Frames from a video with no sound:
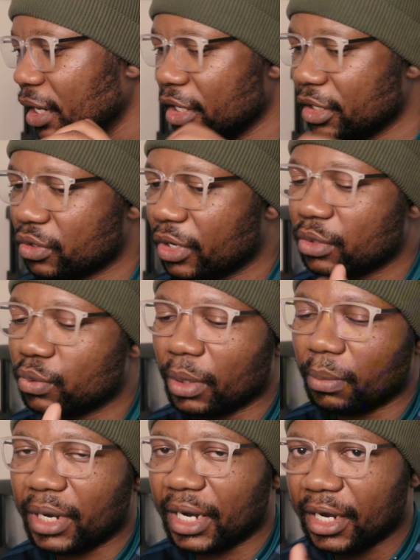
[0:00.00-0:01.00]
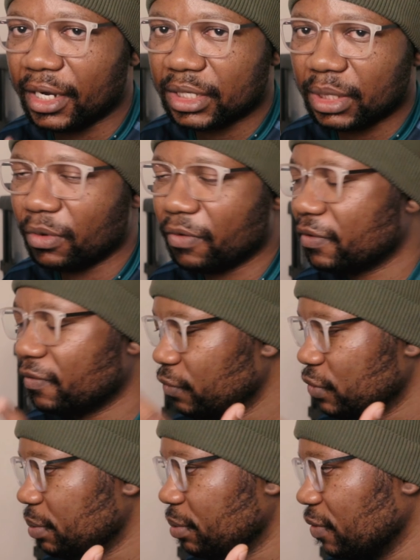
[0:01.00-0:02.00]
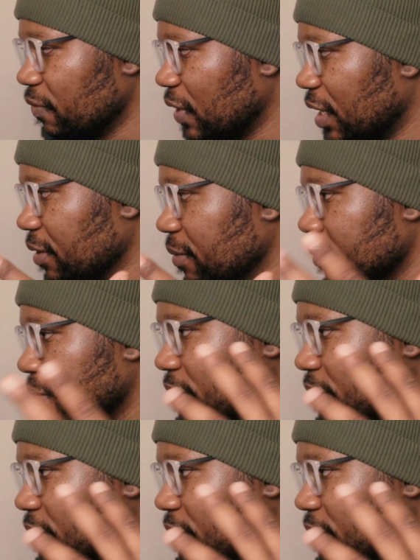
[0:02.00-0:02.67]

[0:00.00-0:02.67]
and try to apply some of the Fuji profile.